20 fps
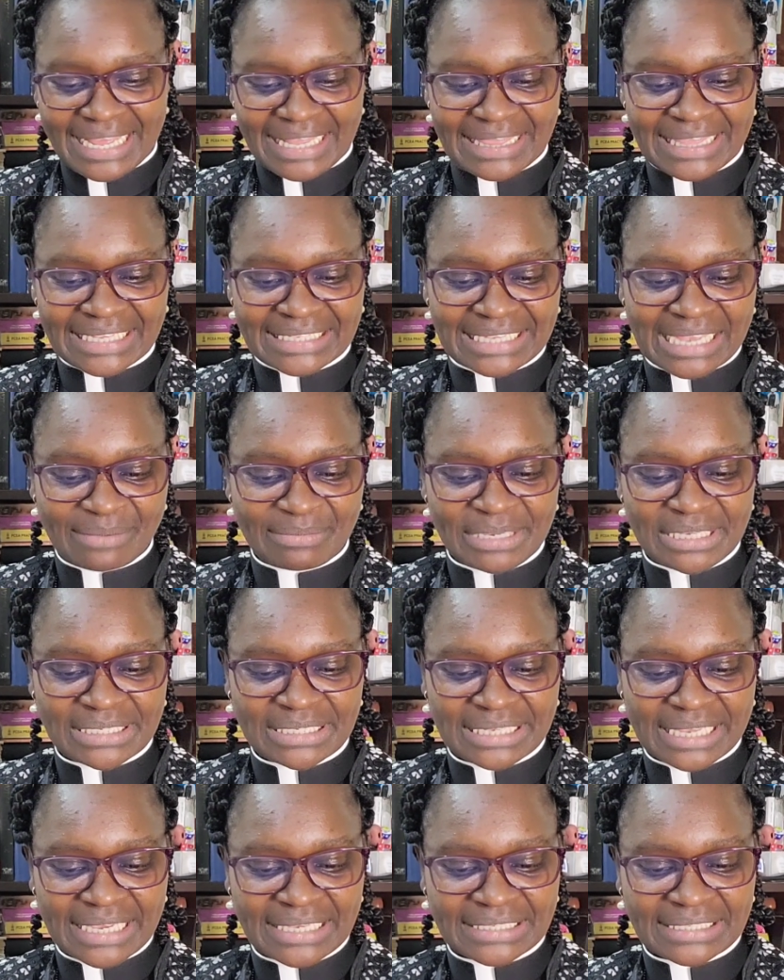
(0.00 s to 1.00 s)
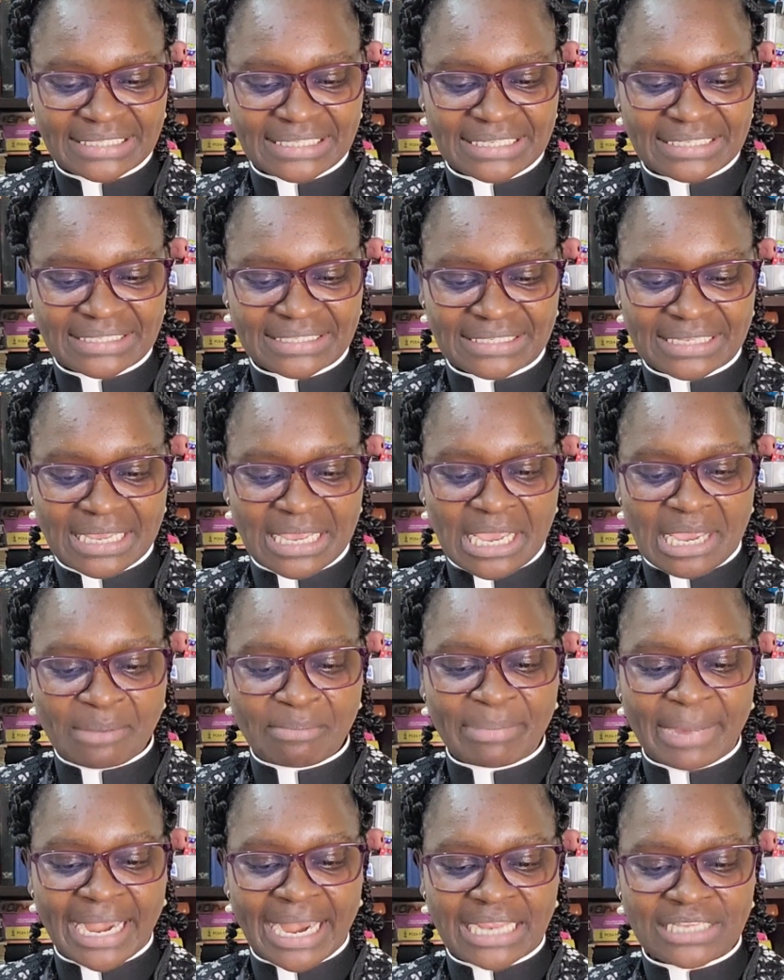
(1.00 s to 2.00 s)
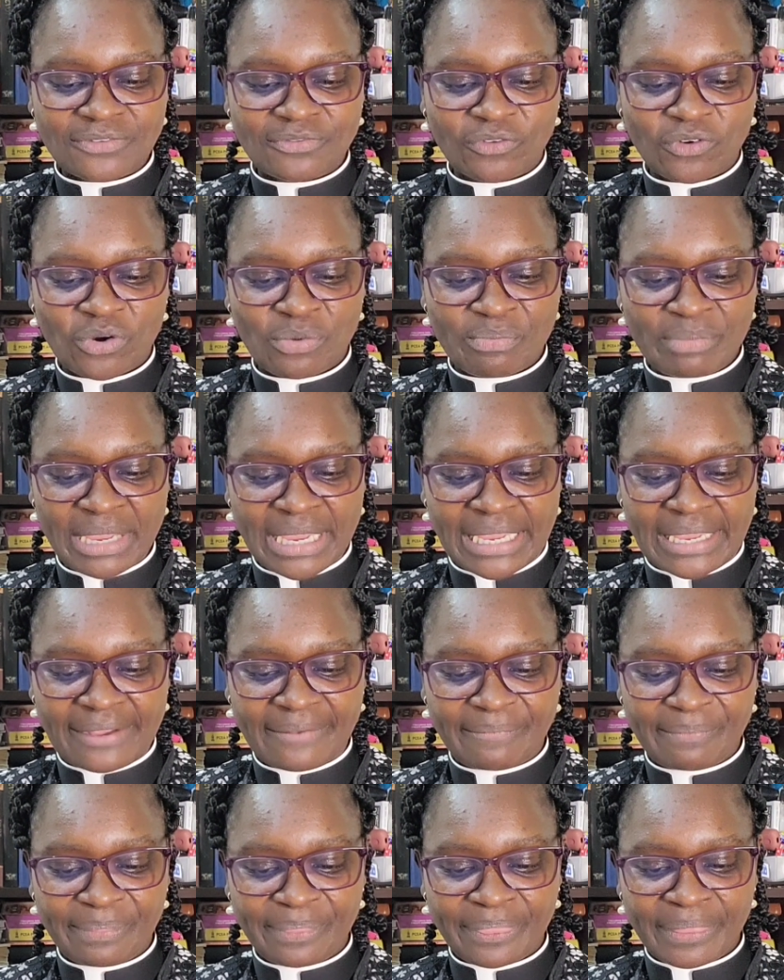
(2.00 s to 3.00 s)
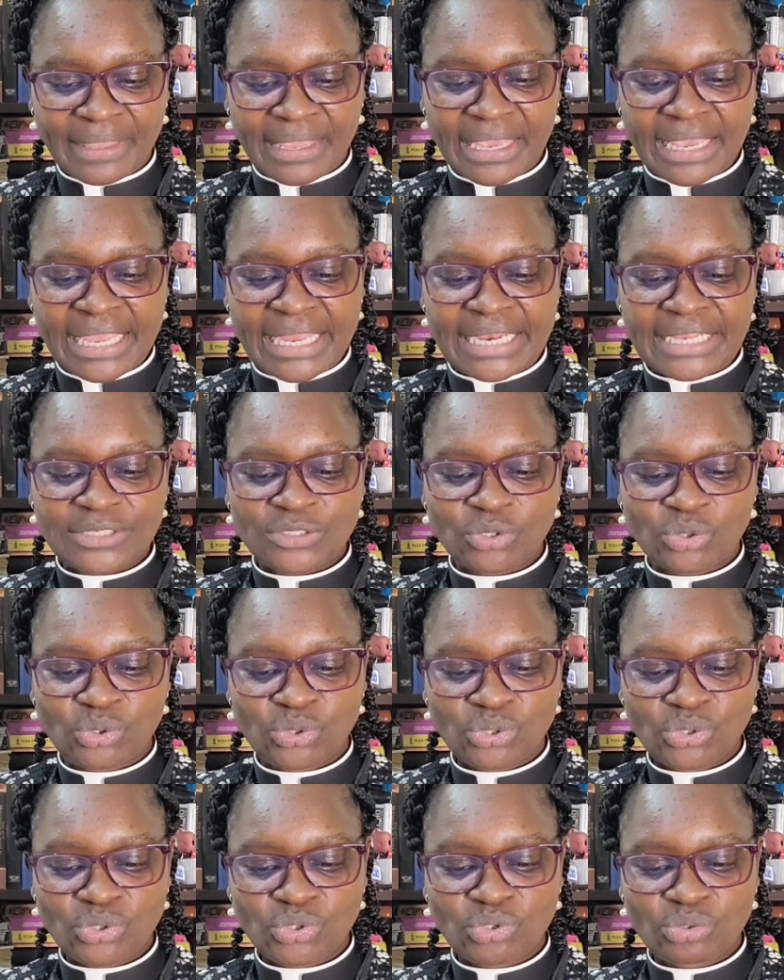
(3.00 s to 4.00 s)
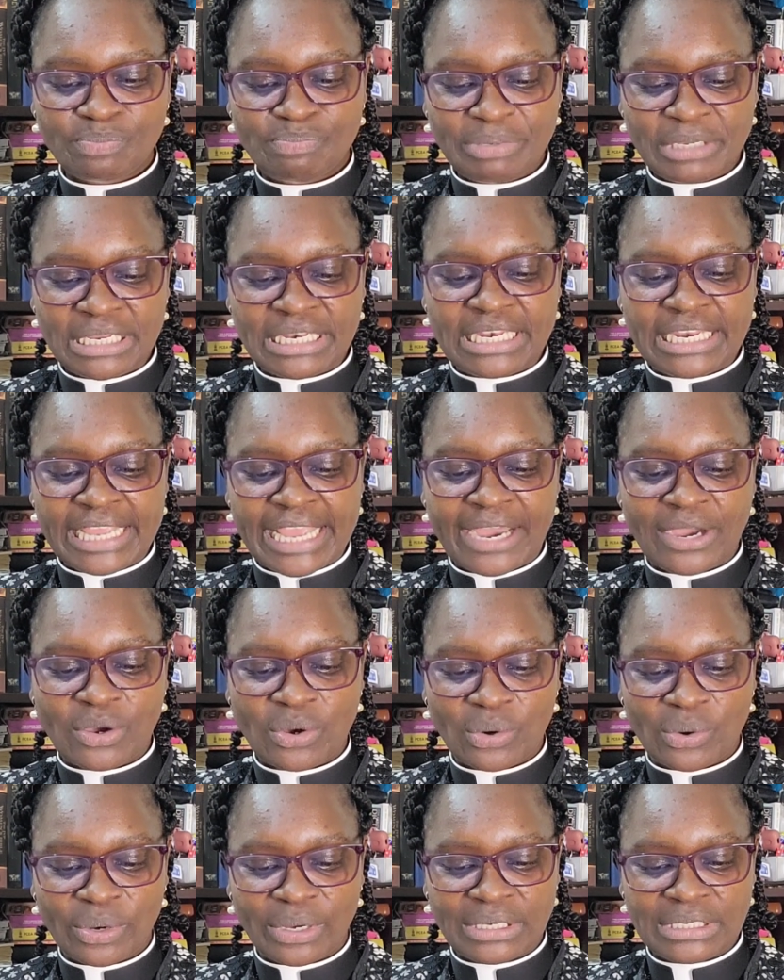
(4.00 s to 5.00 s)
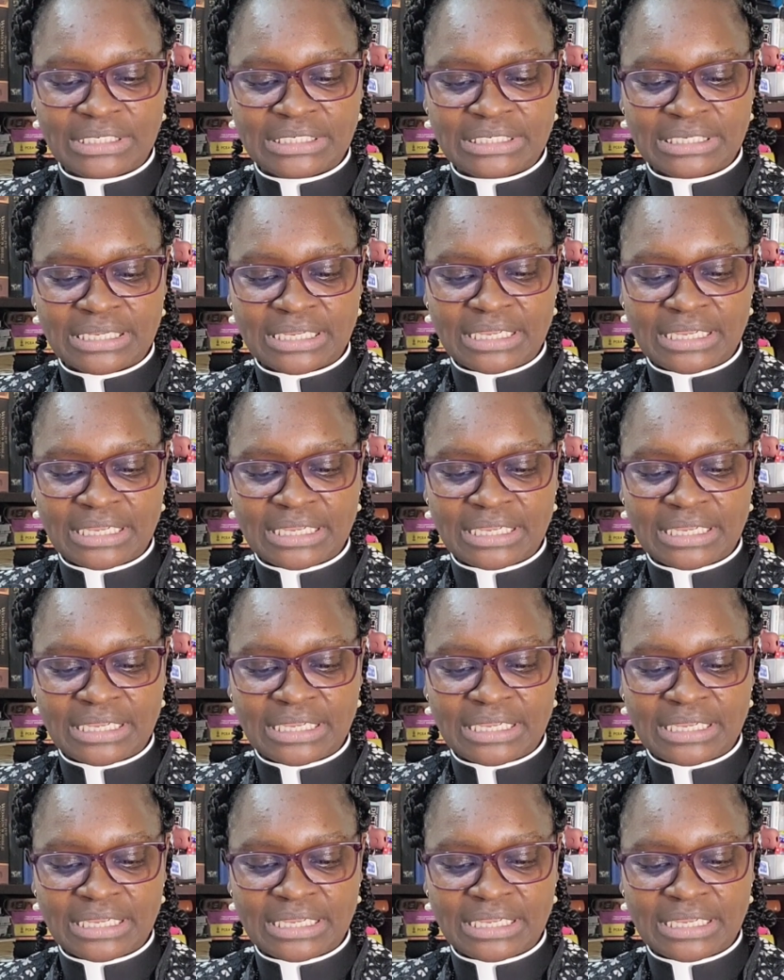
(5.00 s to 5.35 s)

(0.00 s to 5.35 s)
The psalmist says this, "But as for me, it is good to be near God.